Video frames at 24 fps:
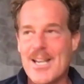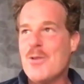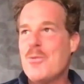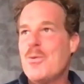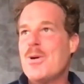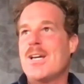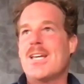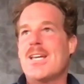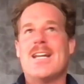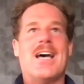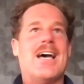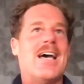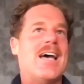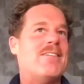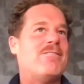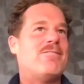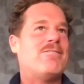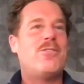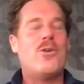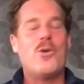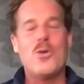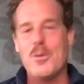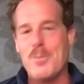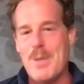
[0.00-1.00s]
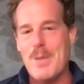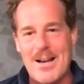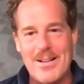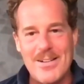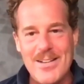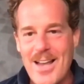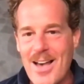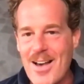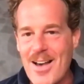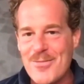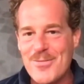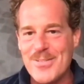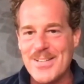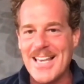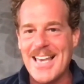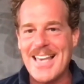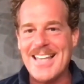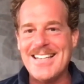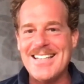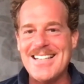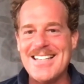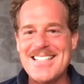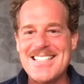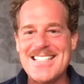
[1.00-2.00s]
We're going to fall about laughing
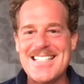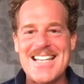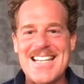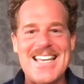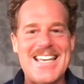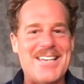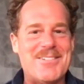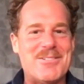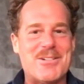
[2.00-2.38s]
endlessly.